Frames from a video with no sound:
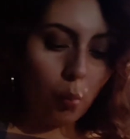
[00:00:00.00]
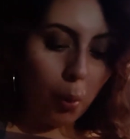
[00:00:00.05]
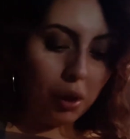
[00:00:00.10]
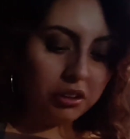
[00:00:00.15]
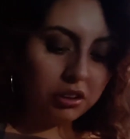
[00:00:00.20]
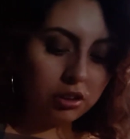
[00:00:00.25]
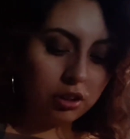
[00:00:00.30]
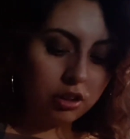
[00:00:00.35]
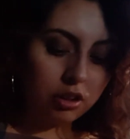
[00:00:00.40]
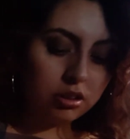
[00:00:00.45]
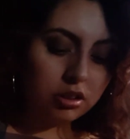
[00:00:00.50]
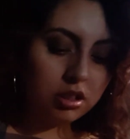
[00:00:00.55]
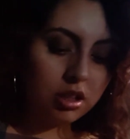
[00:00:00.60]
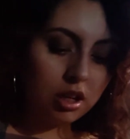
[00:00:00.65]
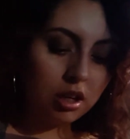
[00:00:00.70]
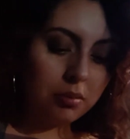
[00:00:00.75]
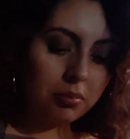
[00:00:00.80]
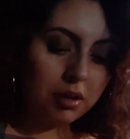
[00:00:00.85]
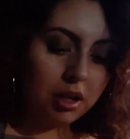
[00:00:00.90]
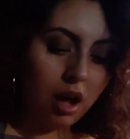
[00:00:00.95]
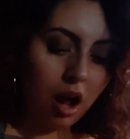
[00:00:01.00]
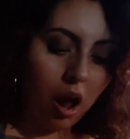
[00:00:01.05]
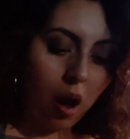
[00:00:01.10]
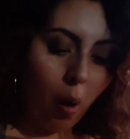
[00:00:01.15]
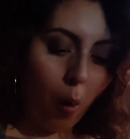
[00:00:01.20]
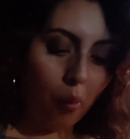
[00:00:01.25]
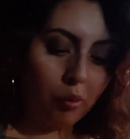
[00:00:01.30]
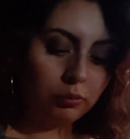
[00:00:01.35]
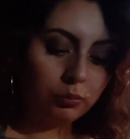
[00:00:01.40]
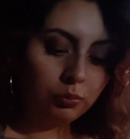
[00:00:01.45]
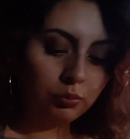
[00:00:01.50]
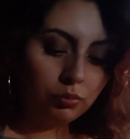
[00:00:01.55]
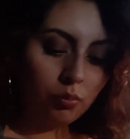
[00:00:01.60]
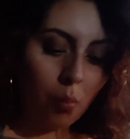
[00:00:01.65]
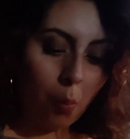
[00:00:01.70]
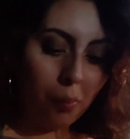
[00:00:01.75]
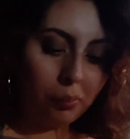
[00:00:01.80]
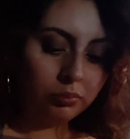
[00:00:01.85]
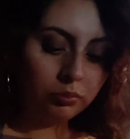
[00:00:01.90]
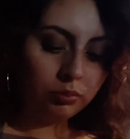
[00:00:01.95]
he started telling me how
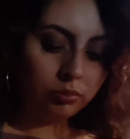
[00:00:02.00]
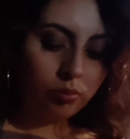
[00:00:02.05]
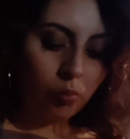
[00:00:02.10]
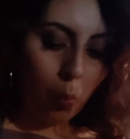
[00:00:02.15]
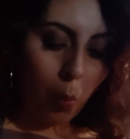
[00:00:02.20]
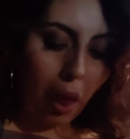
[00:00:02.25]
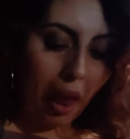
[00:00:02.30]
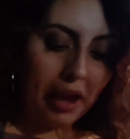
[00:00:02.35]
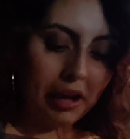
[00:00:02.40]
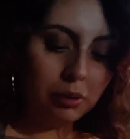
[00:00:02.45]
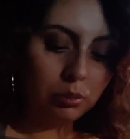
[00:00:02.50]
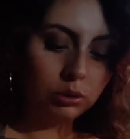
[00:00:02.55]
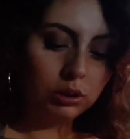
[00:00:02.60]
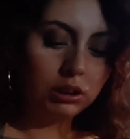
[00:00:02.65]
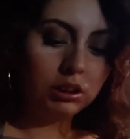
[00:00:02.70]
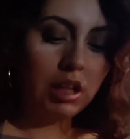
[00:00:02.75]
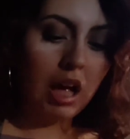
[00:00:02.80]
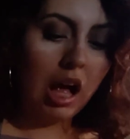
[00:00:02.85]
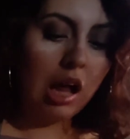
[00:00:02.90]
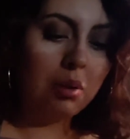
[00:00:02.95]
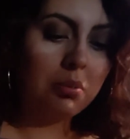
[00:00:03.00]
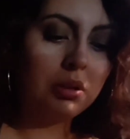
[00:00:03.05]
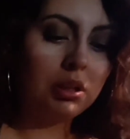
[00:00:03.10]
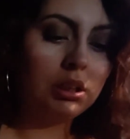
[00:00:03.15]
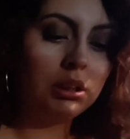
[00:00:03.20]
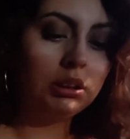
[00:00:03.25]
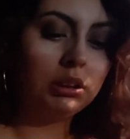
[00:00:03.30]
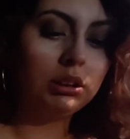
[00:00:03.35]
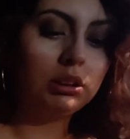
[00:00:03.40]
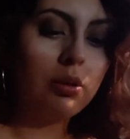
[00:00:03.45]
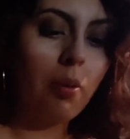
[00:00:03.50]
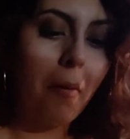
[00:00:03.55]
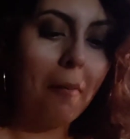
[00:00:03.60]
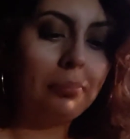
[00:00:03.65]
he was sad because